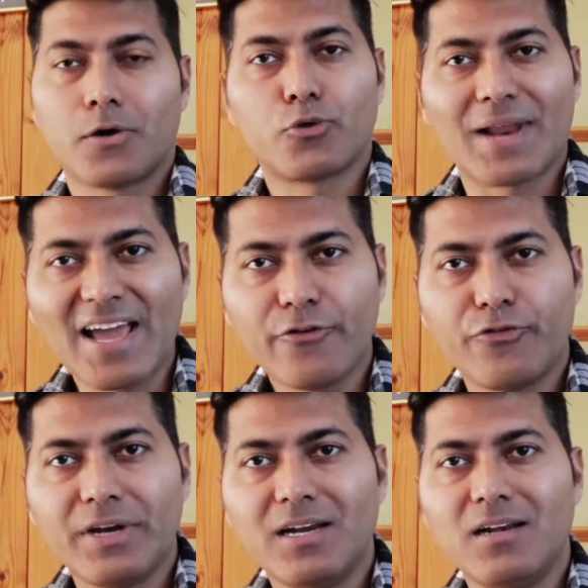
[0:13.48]
Now the rank
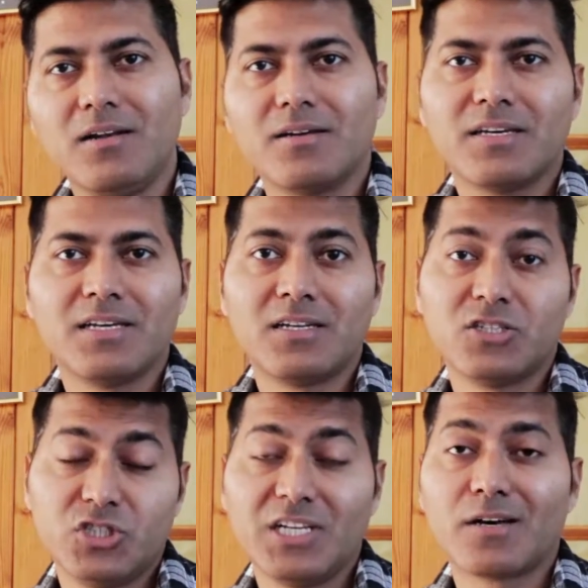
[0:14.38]
field in
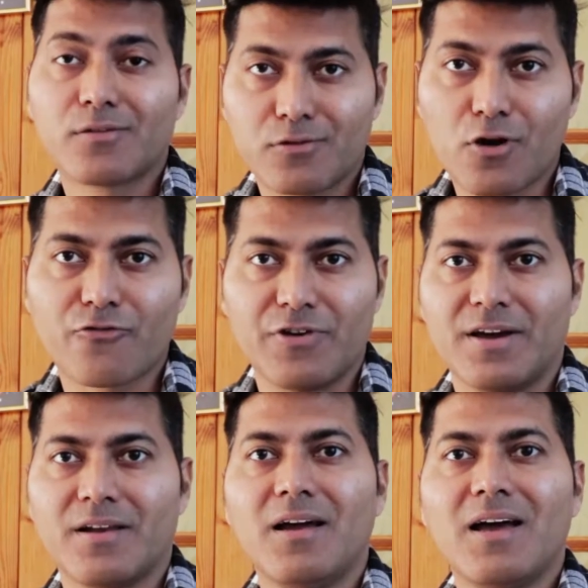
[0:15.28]
Jira
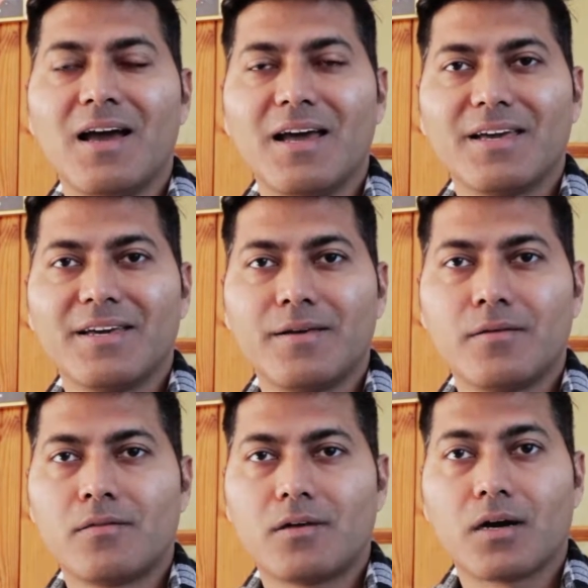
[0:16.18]
software
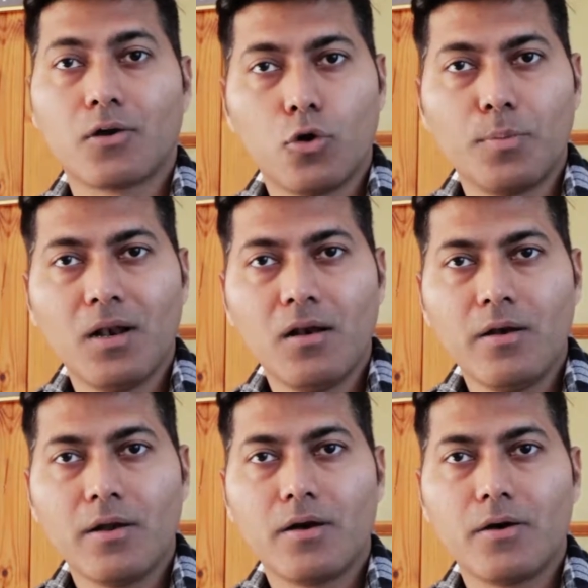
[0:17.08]
is a
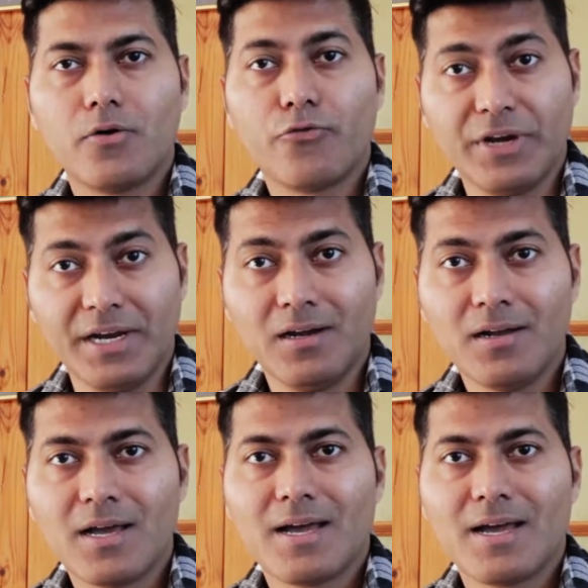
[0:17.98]
global field,